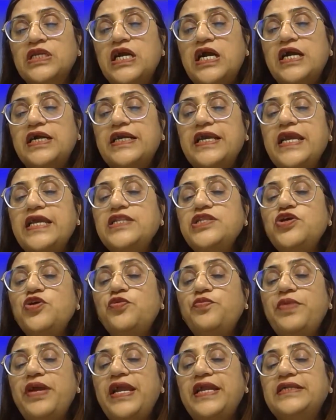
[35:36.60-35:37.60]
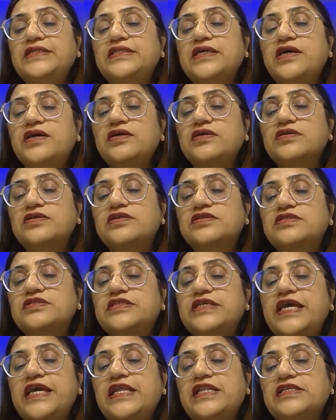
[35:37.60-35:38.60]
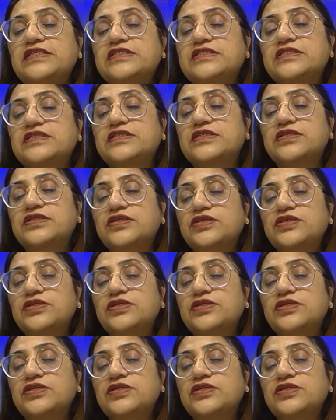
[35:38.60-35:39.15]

Again, you made the sales.